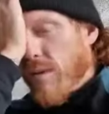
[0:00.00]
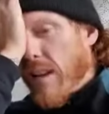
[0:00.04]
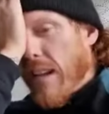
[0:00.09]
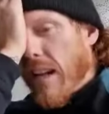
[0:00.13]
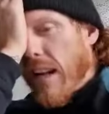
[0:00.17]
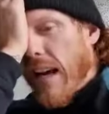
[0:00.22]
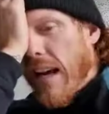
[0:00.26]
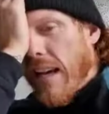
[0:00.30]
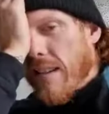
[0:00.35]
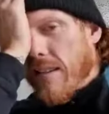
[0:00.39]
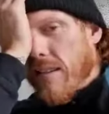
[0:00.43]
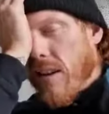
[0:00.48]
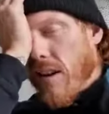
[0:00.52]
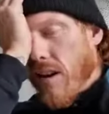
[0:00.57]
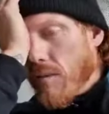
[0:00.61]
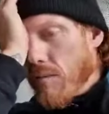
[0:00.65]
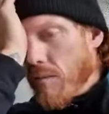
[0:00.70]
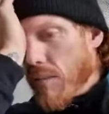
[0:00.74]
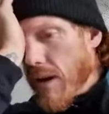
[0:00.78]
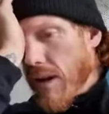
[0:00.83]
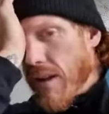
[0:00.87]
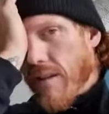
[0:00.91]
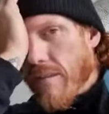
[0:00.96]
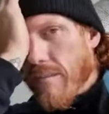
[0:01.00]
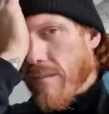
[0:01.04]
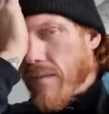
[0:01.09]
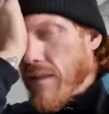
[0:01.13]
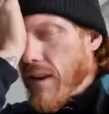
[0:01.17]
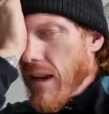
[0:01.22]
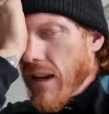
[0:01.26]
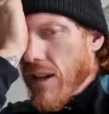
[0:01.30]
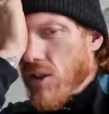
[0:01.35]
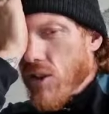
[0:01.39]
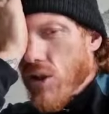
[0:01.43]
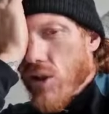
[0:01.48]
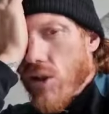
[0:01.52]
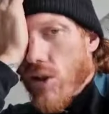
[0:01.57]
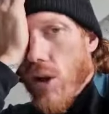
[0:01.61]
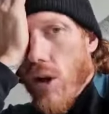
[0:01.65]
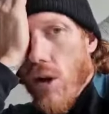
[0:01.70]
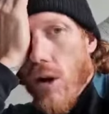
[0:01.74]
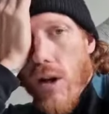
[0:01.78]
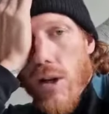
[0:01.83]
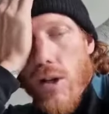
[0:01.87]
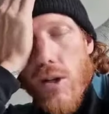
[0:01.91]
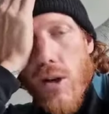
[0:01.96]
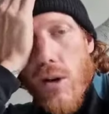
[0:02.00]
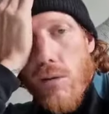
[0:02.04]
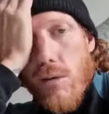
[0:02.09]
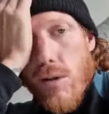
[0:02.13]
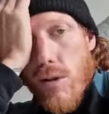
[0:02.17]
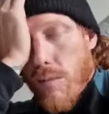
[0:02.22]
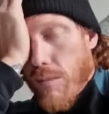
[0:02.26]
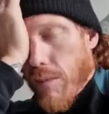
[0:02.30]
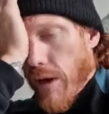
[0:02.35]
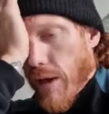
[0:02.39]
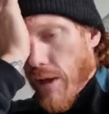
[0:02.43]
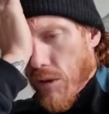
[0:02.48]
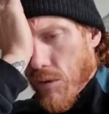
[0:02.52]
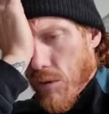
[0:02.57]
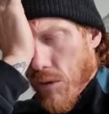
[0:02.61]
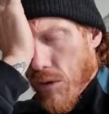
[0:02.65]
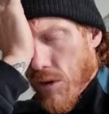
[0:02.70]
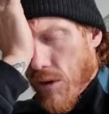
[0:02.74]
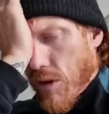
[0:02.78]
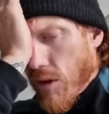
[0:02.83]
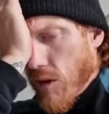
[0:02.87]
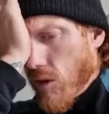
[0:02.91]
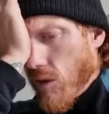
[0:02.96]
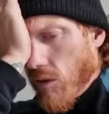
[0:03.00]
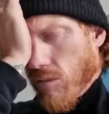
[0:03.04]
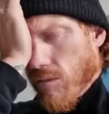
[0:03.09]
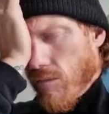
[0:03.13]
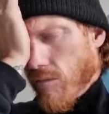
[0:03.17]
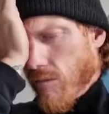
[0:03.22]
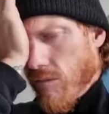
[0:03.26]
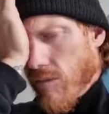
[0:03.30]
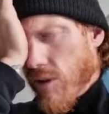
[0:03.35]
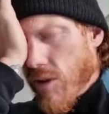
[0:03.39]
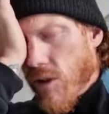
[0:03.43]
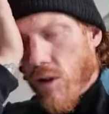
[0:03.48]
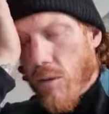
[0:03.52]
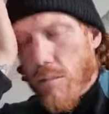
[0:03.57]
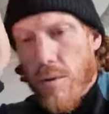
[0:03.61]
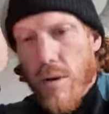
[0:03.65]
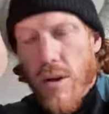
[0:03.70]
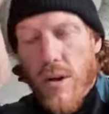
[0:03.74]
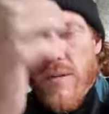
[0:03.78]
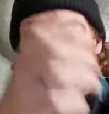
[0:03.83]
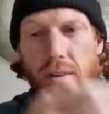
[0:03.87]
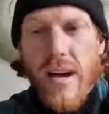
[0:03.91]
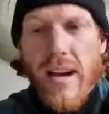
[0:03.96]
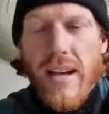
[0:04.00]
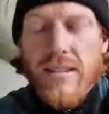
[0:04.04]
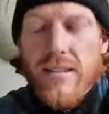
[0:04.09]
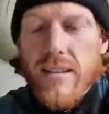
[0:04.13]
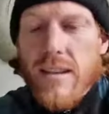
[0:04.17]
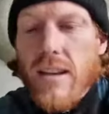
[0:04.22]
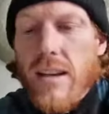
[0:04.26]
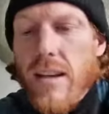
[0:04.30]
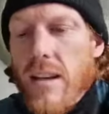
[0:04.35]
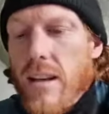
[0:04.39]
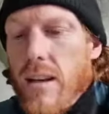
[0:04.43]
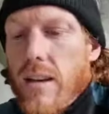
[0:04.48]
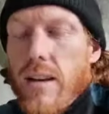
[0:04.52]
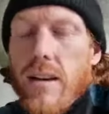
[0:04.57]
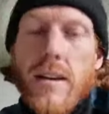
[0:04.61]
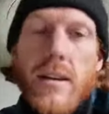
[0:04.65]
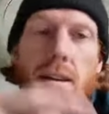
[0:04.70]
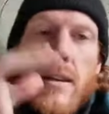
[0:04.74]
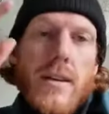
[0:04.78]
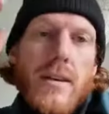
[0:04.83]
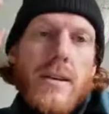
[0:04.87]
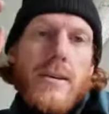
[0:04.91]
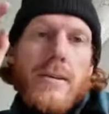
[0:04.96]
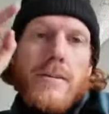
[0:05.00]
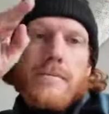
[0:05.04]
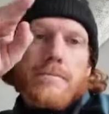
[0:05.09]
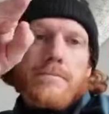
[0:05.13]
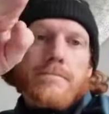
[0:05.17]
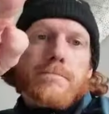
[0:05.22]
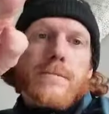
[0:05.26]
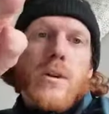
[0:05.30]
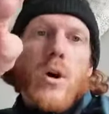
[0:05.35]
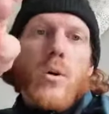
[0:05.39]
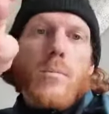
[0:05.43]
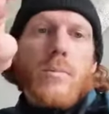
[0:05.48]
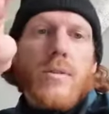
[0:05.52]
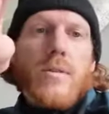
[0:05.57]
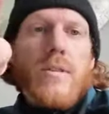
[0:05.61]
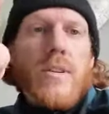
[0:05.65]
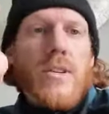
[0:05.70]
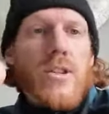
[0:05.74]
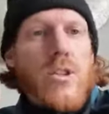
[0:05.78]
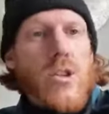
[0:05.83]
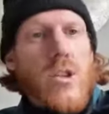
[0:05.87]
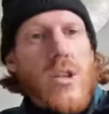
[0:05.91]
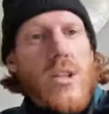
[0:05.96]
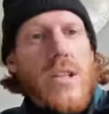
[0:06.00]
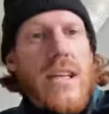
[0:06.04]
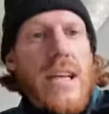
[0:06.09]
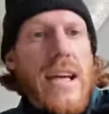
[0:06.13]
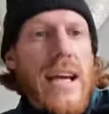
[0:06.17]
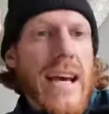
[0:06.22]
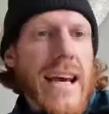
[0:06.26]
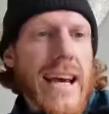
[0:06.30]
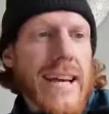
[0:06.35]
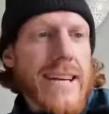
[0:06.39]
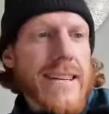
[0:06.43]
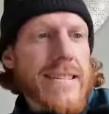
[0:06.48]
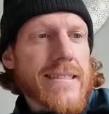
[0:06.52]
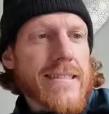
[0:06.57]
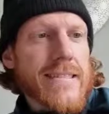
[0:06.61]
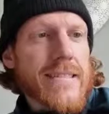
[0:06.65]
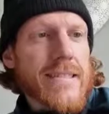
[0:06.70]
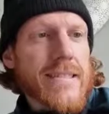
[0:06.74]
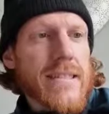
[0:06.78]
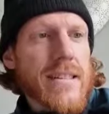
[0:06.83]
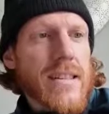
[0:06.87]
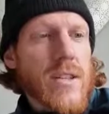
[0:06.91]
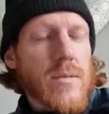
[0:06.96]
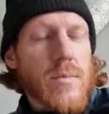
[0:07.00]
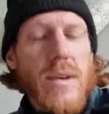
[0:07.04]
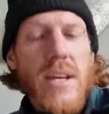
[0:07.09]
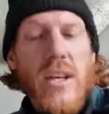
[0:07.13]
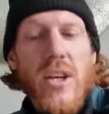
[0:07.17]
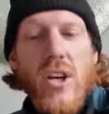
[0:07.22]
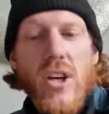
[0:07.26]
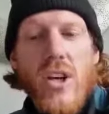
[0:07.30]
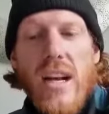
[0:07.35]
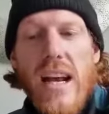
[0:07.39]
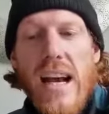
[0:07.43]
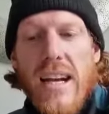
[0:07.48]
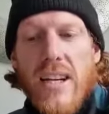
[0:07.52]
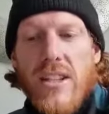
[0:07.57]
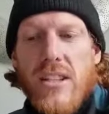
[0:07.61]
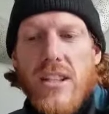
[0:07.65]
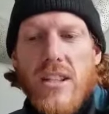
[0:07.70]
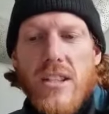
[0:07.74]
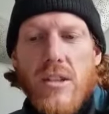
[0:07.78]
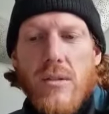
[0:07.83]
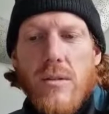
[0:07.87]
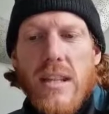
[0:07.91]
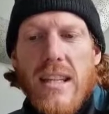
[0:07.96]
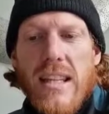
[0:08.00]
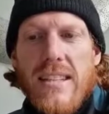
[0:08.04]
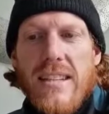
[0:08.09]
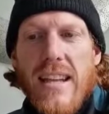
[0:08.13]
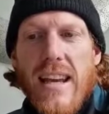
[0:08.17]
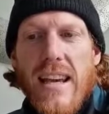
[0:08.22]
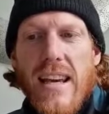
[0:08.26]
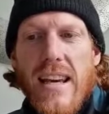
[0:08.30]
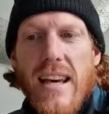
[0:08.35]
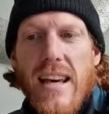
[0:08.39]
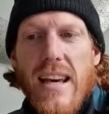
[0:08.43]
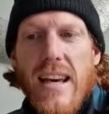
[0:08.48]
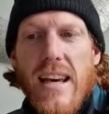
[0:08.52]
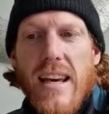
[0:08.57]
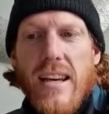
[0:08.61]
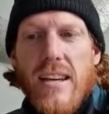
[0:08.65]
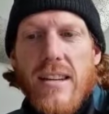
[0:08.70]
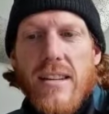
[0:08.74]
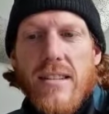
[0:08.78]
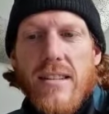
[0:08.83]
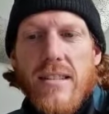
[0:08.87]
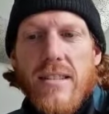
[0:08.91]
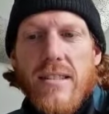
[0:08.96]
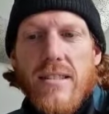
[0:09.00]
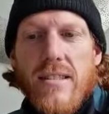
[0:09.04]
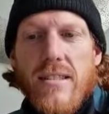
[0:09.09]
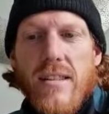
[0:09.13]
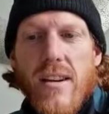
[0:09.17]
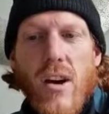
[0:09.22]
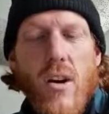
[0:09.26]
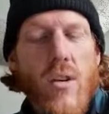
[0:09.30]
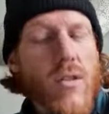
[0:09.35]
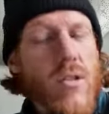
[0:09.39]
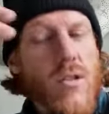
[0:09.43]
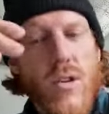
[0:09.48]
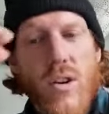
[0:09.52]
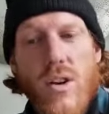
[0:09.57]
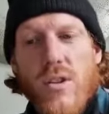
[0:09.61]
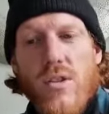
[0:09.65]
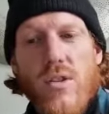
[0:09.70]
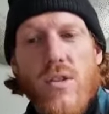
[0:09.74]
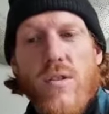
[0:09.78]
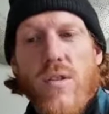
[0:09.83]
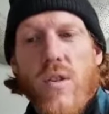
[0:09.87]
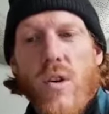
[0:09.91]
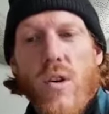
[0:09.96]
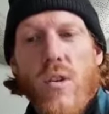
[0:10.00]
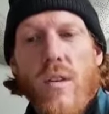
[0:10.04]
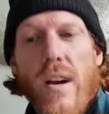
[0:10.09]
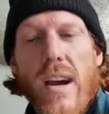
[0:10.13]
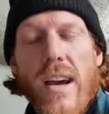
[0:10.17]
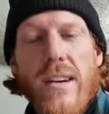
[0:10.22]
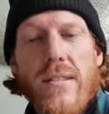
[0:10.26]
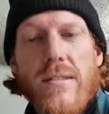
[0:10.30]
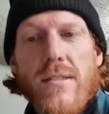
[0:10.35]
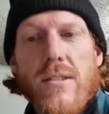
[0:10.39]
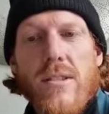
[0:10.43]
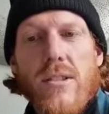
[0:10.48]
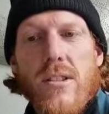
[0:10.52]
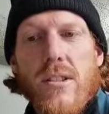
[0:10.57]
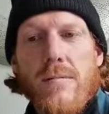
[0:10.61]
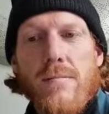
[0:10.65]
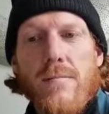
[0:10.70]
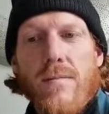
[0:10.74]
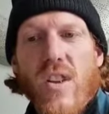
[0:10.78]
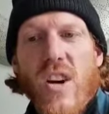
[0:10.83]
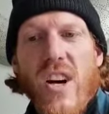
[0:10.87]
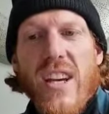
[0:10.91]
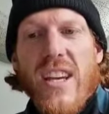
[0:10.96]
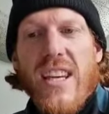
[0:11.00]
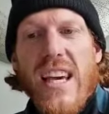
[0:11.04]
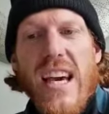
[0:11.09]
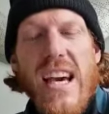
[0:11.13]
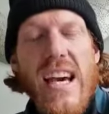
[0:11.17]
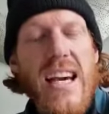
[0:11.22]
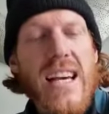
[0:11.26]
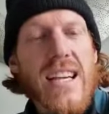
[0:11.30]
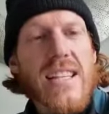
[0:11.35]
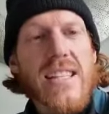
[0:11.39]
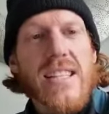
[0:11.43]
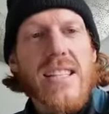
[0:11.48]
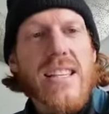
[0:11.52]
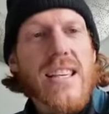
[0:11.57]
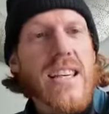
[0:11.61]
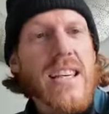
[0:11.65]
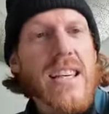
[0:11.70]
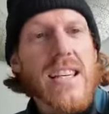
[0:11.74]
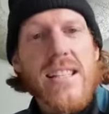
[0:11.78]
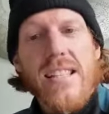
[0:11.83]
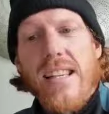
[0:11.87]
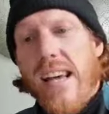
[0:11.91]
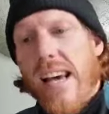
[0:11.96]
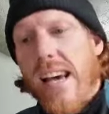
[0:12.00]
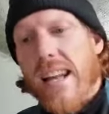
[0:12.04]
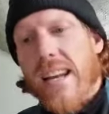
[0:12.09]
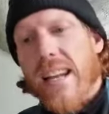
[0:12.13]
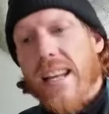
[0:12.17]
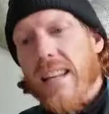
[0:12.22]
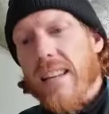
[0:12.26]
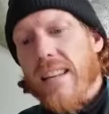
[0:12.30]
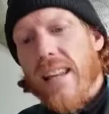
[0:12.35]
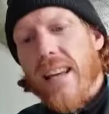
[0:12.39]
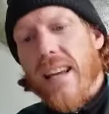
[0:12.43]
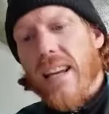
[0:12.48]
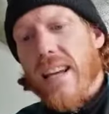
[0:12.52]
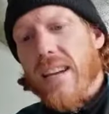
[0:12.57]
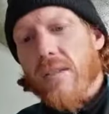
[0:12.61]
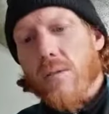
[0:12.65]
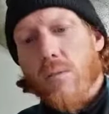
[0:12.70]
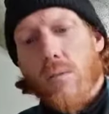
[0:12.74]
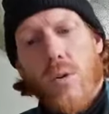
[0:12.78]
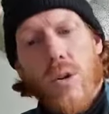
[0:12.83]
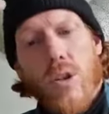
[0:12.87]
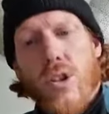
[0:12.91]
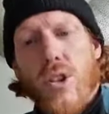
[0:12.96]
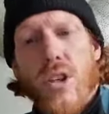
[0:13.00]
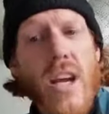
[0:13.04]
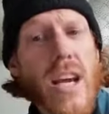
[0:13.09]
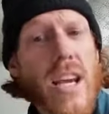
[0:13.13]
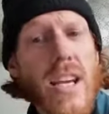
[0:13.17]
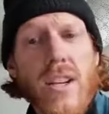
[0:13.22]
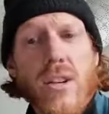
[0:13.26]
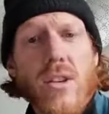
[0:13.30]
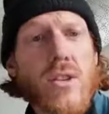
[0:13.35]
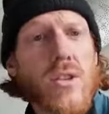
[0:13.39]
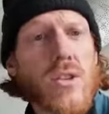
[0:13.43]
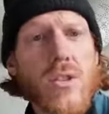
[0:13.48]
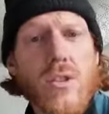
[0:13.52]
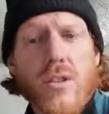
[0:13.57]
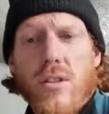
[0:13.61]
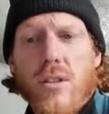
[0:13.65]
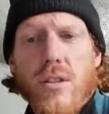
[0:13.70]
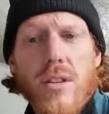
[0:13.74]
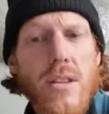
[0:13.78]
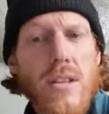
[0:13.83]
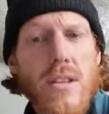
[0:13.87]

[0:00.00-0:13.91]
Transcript: for the last time, but it just shows the brakes were still perfect. Hope you've enjoyed it. It's been good actually doing the data across the 4 rounds. I can't see as anything would change.